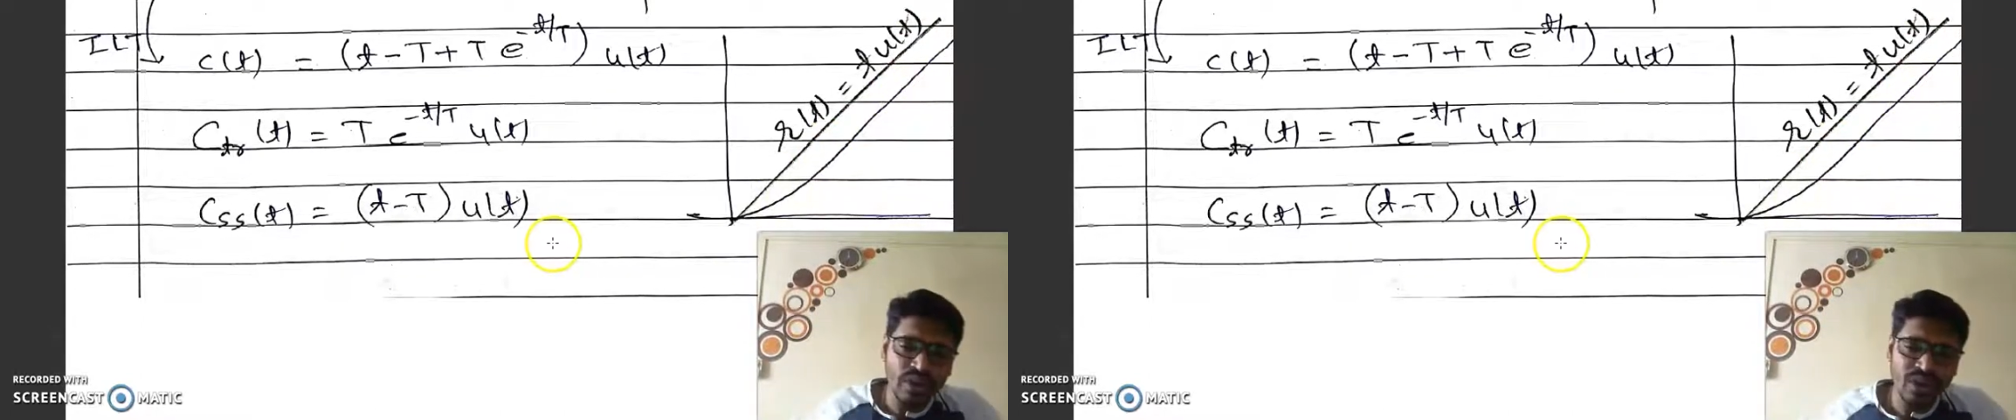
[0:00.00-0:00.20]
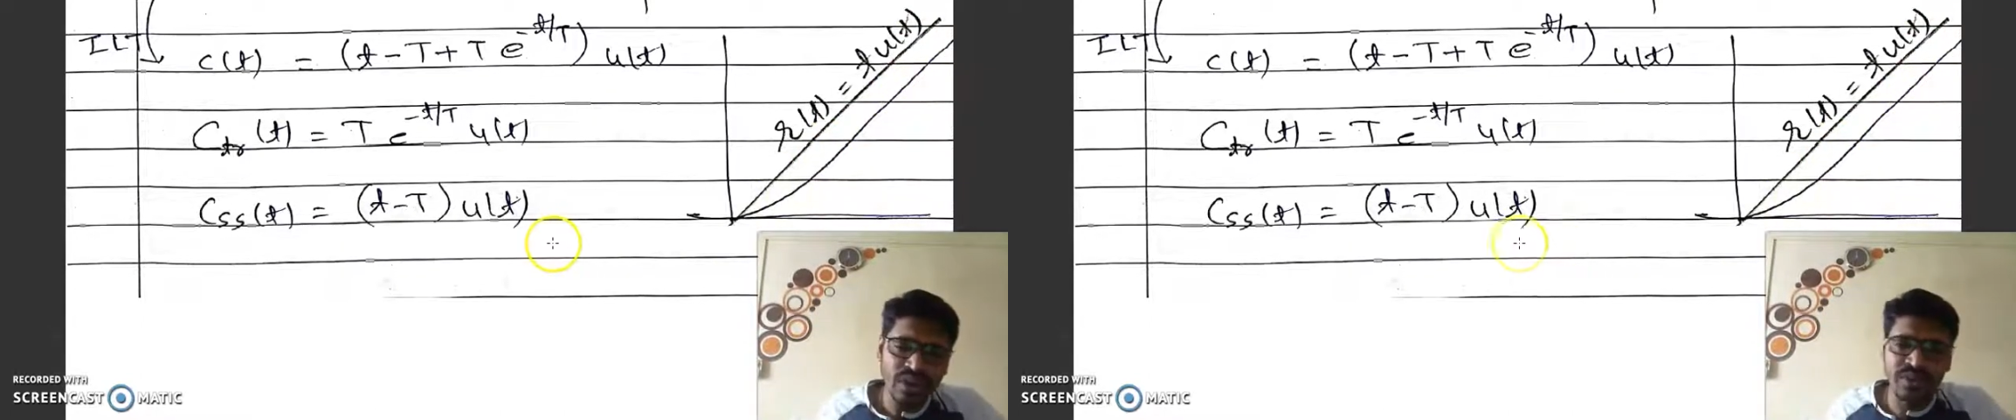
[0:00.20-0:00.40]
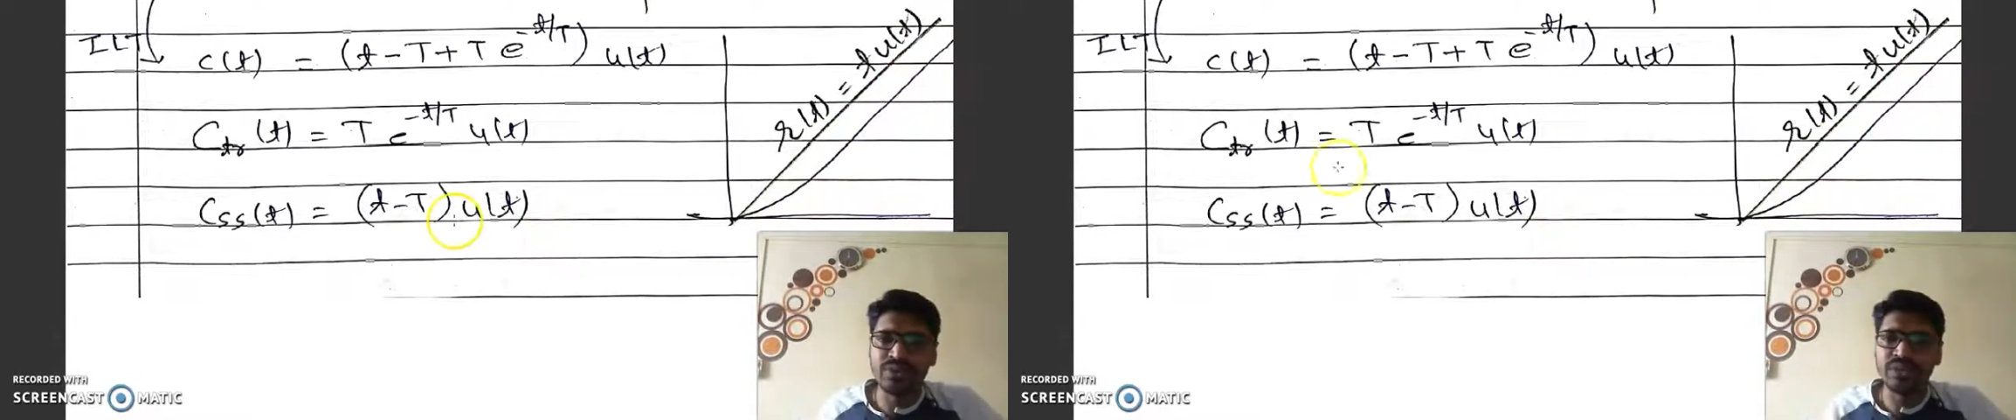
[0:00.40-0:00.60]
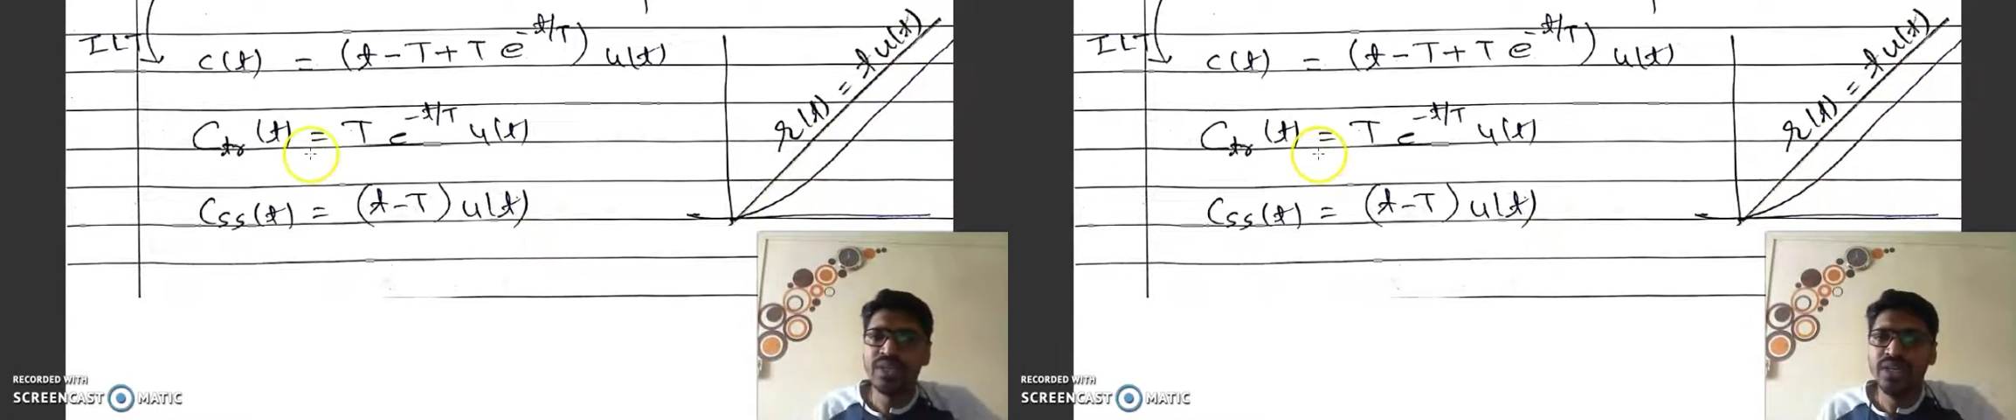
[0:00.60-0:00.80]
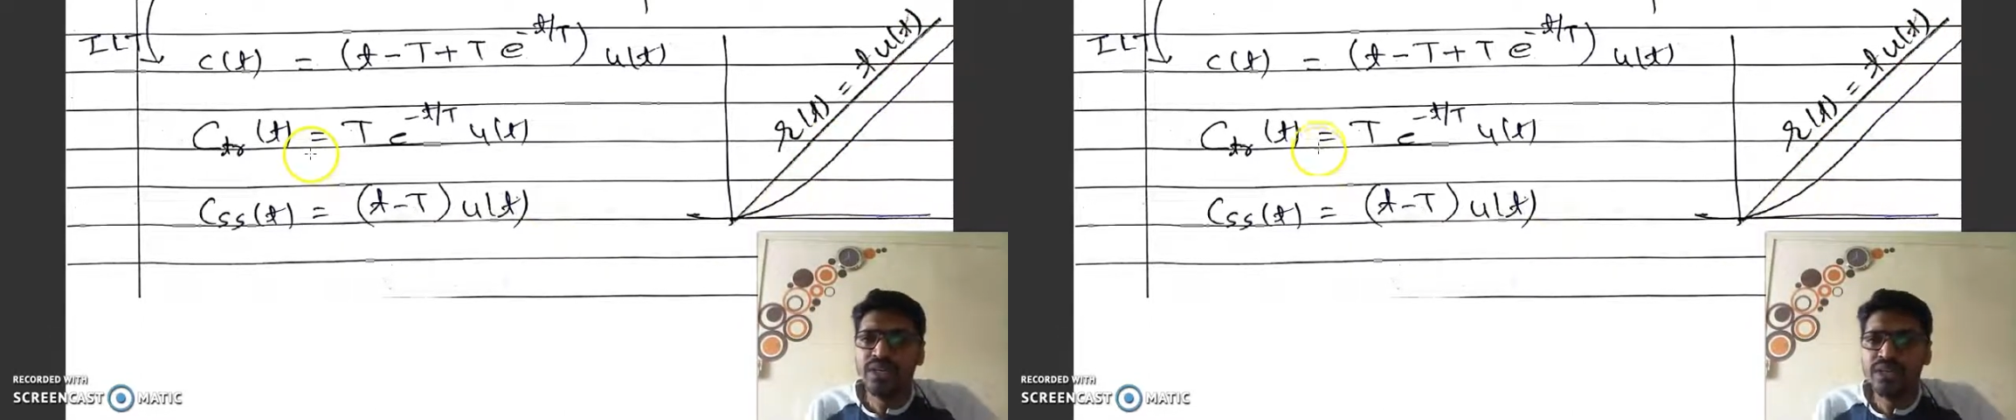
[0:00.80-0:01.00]
of course.
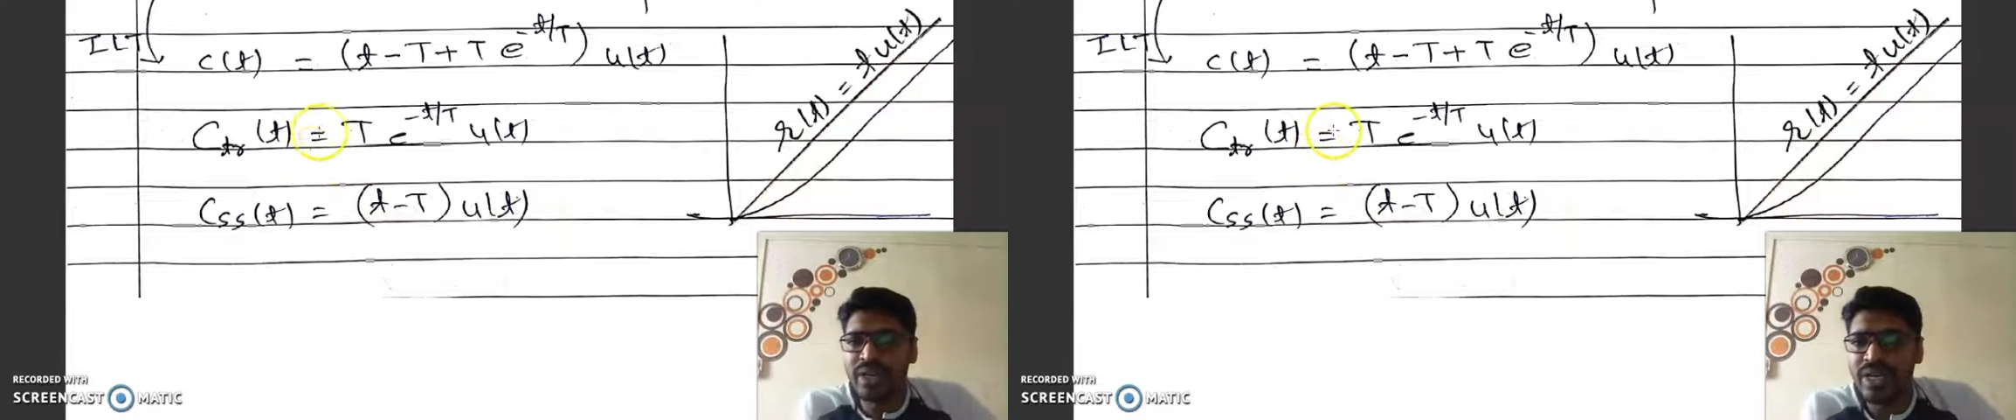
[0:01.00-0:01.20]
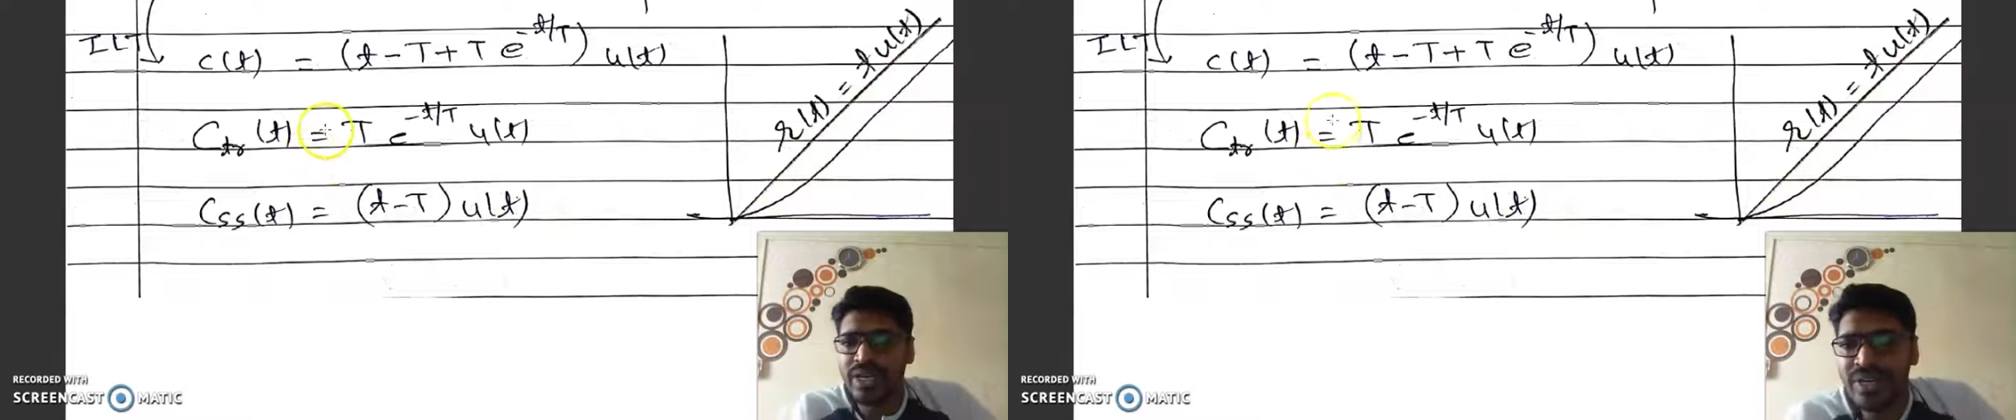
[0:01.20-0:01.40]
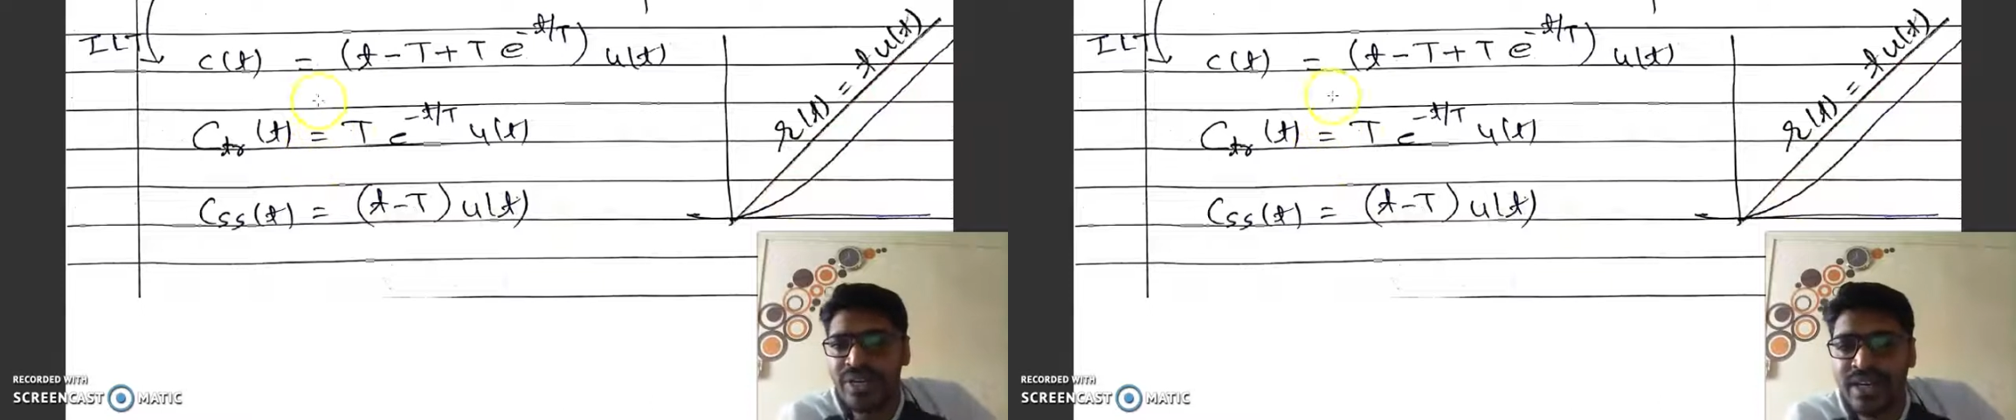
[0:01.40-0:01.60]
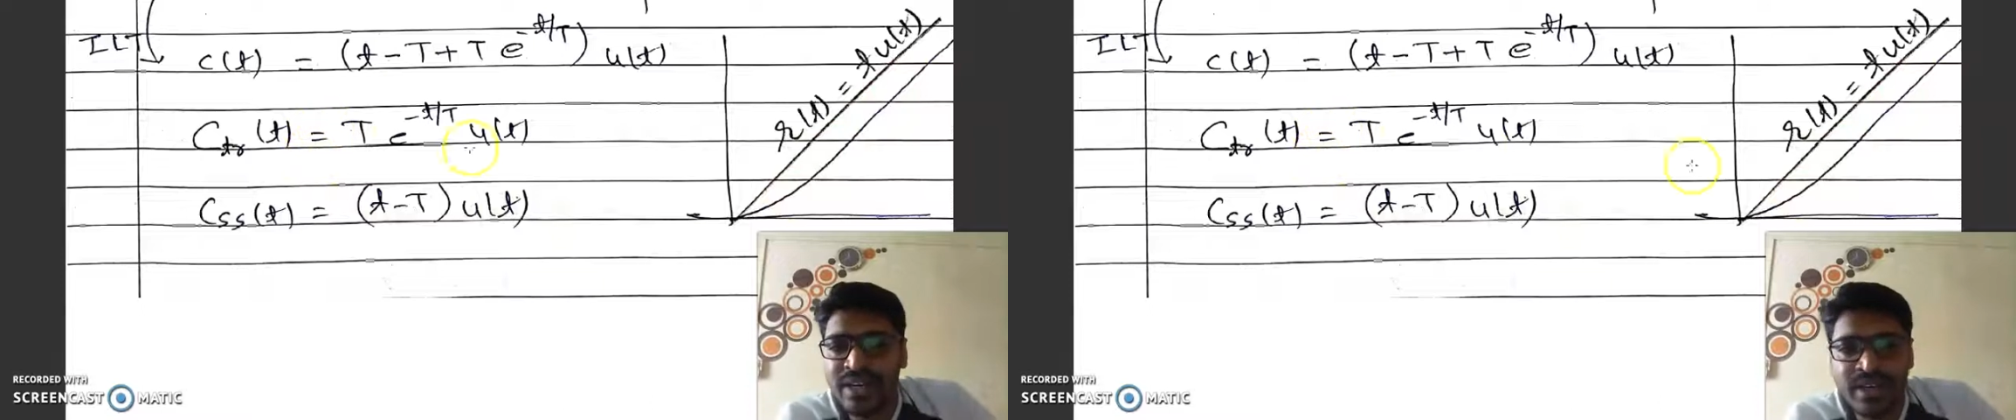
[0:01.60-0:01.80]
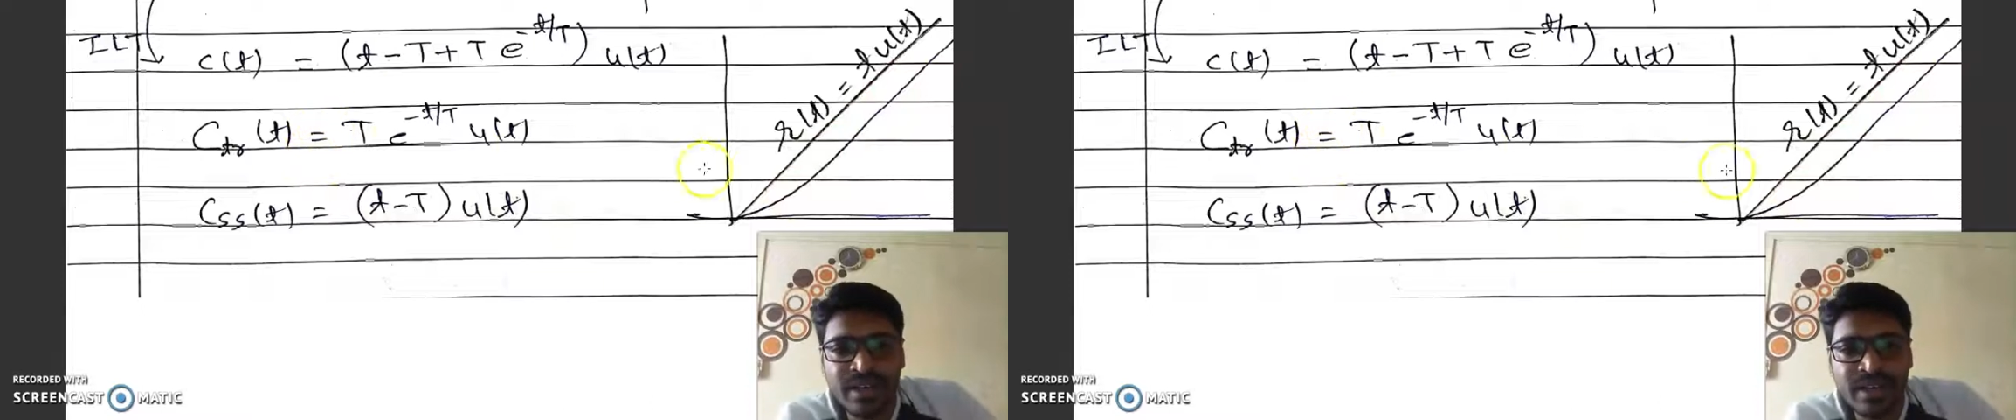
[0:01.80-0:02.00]
So again we can